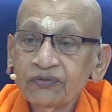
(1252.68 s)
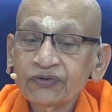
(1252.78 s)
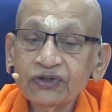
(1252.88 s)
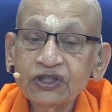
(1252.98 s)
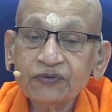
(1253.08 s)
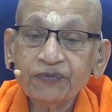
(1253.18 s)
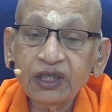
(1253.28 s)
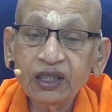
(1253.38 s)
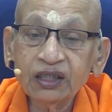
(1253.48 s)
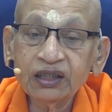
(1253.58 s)
to
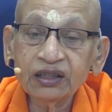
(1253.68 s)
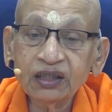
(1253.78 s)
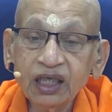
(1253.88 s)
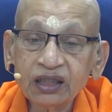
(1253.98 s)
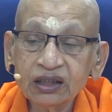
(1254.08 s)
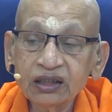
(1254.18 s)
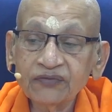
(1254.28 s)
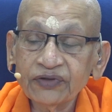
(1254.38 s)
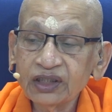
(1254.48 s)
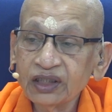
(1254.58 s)
dispel the darkness of
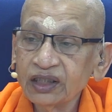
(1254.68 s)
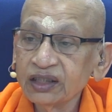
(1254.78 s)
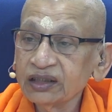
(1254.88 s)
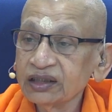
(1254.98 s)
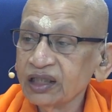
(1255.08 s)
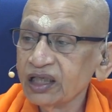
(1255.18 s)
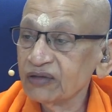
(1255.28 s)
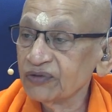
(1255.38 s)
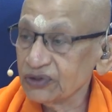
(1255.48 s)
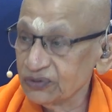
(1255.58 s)
ignorance in the heart
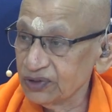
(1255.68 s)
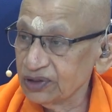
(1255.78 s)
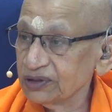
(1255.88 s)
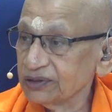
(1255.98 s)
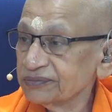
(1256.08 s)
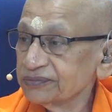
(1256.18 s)
of the student.